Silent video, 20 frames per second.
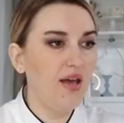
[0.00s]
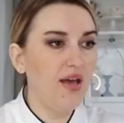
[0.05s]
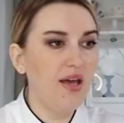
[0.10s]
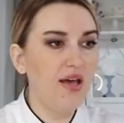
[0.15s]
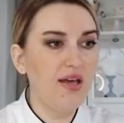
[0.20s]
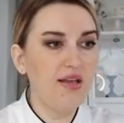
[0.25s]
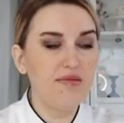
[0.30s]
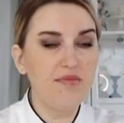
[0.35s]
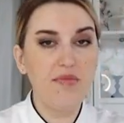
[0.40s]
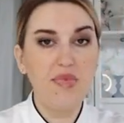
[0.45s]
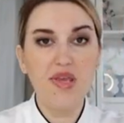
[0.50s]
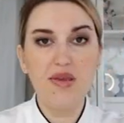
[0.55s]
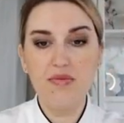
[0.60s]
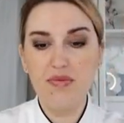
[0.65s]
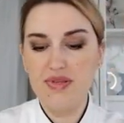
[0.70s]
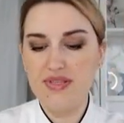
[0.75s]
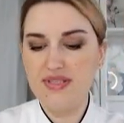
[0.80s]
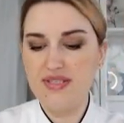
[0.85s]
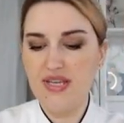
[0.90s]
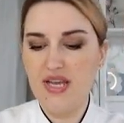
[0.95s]
and
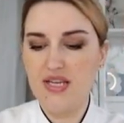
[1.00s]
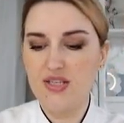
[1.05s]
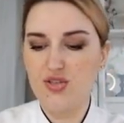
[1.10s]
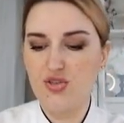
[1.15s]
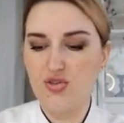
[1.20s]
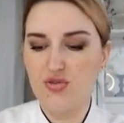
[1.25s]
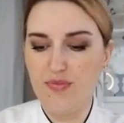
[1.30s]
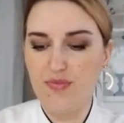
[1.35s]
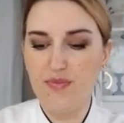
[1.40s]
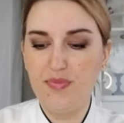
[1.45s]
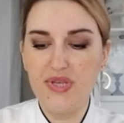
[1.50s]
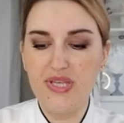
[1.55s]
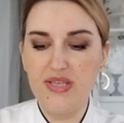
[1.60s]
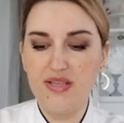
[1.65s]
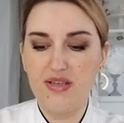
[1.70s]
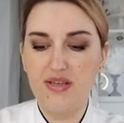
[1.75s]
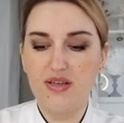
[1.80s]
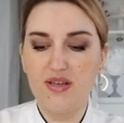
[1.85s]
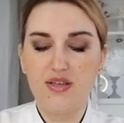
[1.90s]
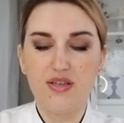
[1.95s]
maybe a touch of
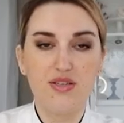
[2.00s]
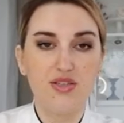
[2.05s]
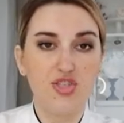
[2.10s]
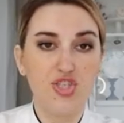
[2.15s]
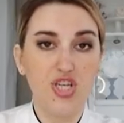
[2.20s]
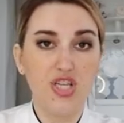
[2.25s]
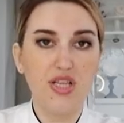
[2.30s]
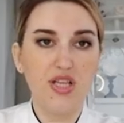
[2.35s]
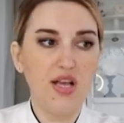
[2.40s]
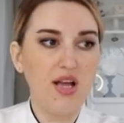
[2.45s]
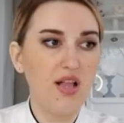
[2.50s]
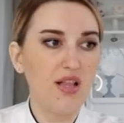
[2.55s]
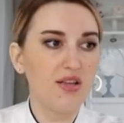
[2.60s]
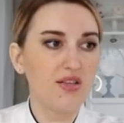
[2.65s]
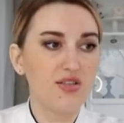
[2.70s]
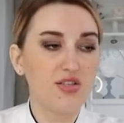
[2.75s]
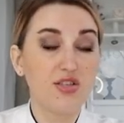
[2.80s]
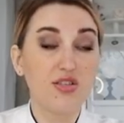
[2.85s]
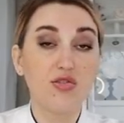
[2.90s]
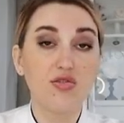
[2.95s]
pink gel
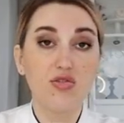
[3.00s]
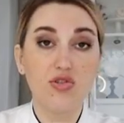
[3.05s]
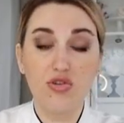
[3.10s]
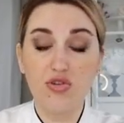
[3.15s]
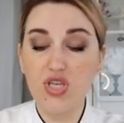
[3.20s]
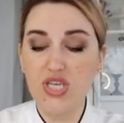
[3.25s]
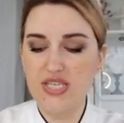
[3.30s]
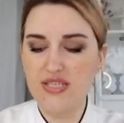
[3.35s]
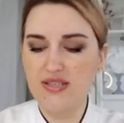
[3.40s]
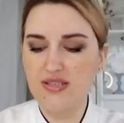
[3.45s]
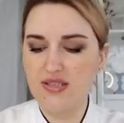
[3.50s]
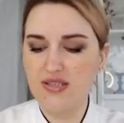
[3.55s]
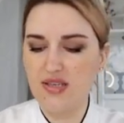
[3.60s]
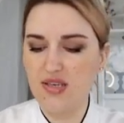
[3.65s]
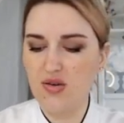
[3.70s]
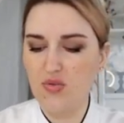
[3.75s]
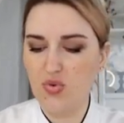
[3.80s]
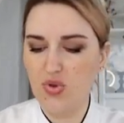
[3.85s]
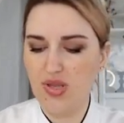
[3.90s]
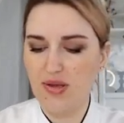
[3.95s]
color so you can
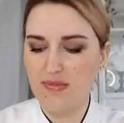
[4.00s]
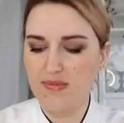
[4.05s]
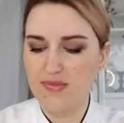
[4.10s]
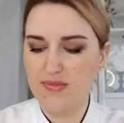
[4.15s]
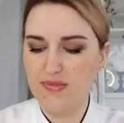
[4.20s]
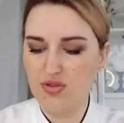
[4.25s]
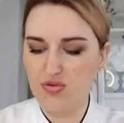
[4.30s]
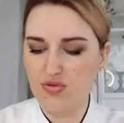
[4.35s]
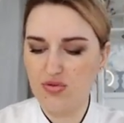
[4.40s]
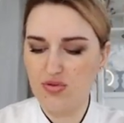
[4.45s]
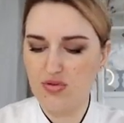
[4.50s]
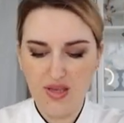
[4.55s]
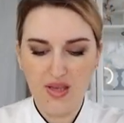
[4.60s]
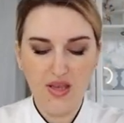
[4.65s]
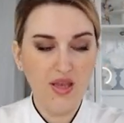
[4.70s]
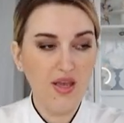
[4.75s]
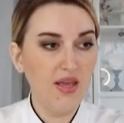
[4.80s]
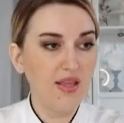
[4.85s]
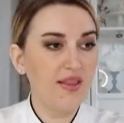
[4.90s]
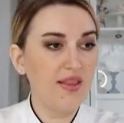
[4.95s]
see what I'm doing.
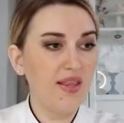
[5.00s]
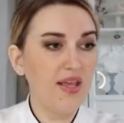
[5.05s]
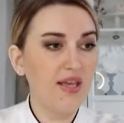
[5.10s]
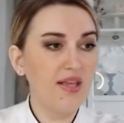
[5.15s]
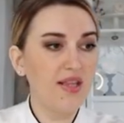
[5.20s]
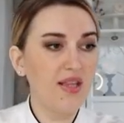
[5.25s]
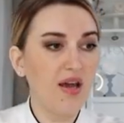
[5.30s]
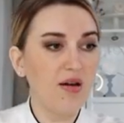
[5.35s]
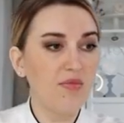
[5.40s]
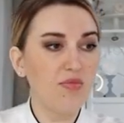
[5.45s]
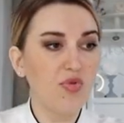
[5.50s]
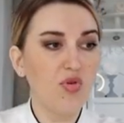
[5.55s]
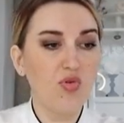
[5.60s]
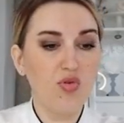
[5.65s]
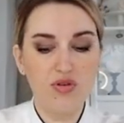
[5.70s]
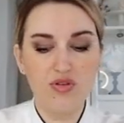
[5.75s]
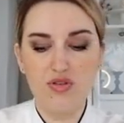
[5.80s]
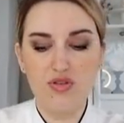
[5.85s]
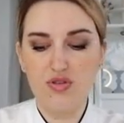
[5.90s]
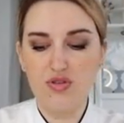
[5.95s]
And then I'm
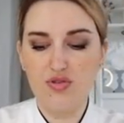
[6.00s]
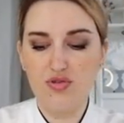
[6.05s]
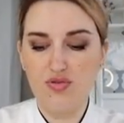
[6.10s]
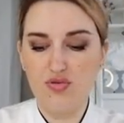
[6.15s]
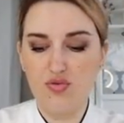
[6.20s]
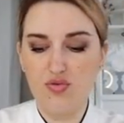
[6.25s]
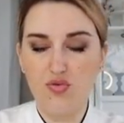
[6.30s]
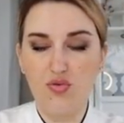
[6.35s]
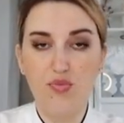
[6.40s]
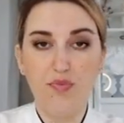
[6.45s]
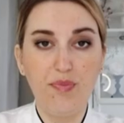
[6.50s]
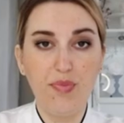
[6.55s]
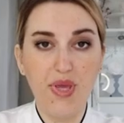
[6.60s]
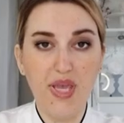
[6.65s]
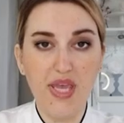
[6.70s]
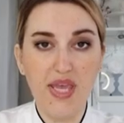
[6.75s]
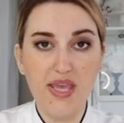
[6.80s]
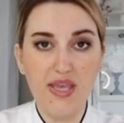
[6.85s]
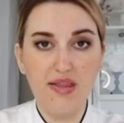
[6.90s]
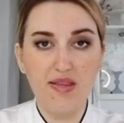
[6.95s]
going to
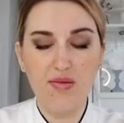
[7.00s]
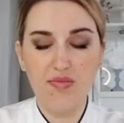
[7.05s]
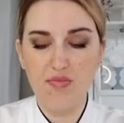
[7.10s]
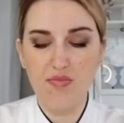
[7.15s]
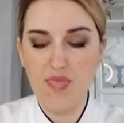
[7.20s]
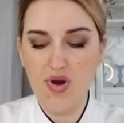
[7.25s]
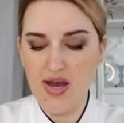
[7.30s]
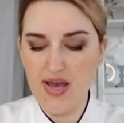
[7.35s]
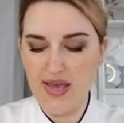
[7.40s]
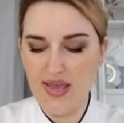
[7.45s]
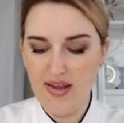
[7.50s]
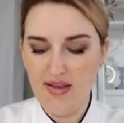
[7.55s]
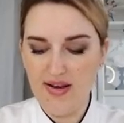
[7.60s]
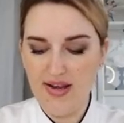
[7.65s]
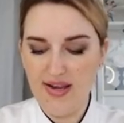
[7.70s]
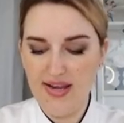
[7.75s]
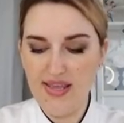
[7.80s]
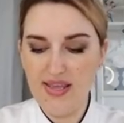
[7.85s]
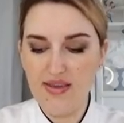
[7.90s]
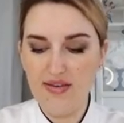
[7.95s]
paint my
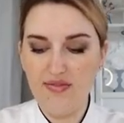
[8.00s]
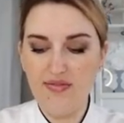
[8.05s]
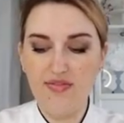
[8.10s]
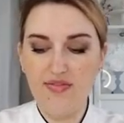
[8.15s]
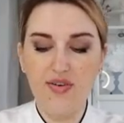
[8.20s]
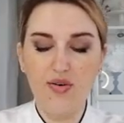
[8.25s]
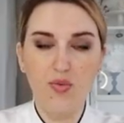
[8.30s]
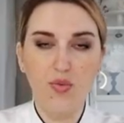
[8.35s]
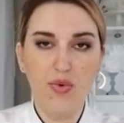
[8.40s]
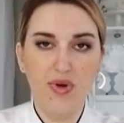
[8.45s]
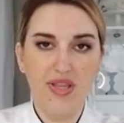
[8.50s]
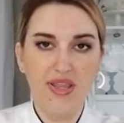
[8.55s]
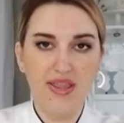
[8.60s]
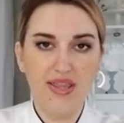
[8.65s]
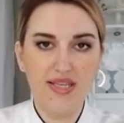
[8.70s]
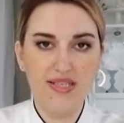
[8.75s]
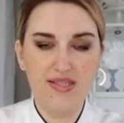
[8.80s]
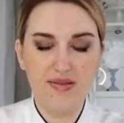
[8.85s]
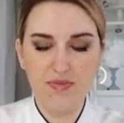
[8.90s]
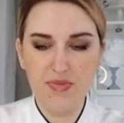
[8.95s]
leaf
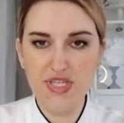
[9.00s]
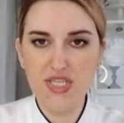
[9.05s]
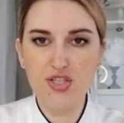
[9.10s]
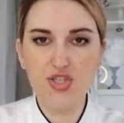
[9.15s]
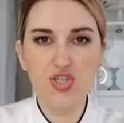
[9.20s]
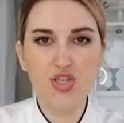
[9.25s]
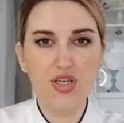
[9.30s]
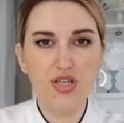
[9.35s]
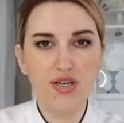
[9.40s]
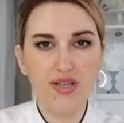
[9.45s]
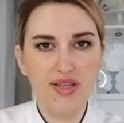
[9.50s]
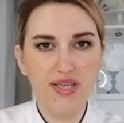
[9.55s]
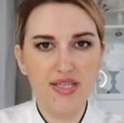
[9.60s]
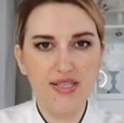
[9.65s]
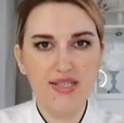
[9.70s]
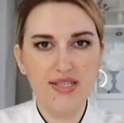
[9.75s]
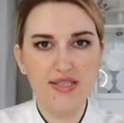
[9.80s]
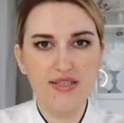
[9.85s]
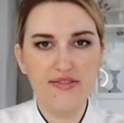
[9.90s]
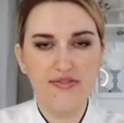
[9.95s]
with this mixture.
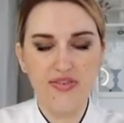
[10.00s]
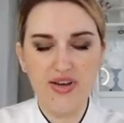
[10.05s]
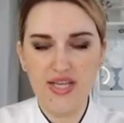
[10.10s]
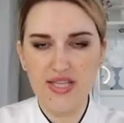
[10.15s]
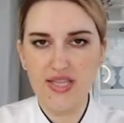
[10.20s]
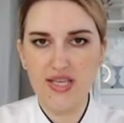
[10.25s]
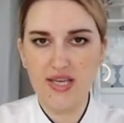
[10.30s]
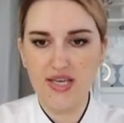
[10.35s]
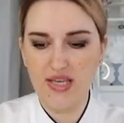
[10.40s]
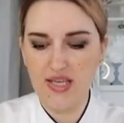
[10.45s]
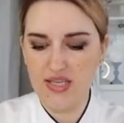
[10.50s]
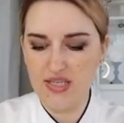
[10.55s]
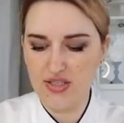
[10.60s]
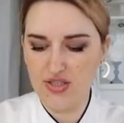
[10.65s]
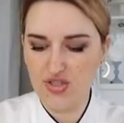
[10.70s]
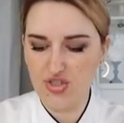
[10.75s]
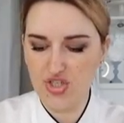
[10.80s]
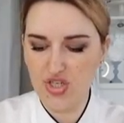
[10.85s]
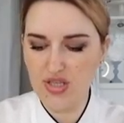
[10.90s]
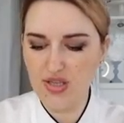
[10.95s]
This is vodka
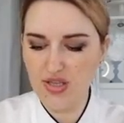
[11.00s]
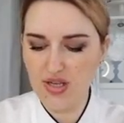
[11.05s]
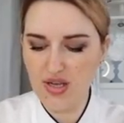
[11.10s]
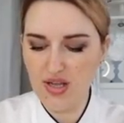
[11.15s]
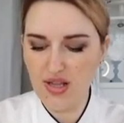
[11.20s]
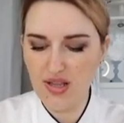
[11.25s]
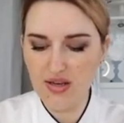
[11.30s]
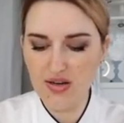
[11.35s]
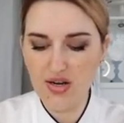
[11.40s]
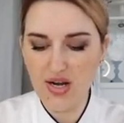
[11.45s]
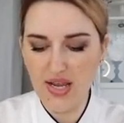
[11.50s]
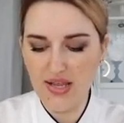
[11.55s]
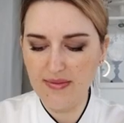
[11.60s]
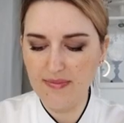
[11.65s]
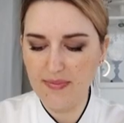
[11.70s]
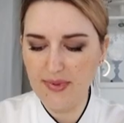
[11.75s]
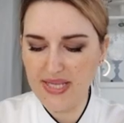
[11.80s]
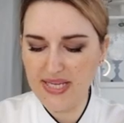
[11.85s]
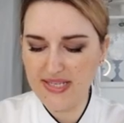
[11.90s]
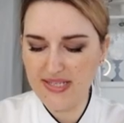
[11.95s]
in gel color,
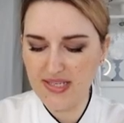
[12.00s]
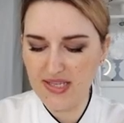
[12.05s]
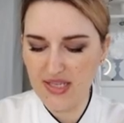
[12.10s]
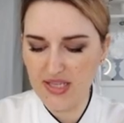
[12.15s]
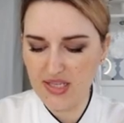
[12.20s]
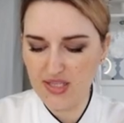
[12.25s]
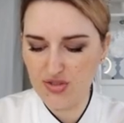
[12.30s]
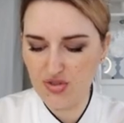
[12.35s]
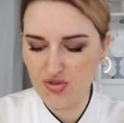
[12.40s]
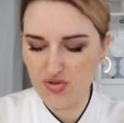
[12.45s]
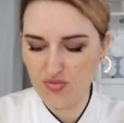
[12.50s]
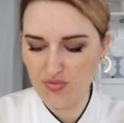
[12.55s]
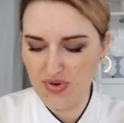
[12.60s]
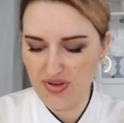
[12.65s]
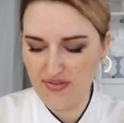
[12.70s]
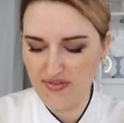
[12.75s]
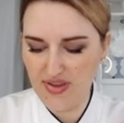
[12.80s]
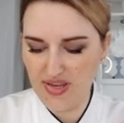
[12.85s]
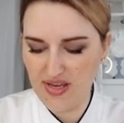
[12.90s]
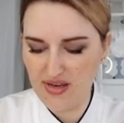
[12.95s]
and place it into
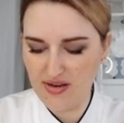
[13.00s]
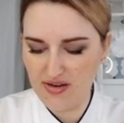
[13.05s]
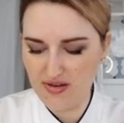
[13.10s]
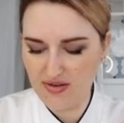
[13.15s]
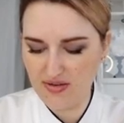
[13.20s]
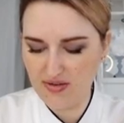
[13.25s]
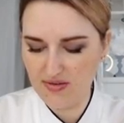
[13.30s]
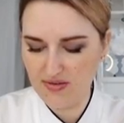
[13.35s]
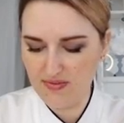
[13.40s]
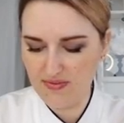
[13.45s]
my veneer.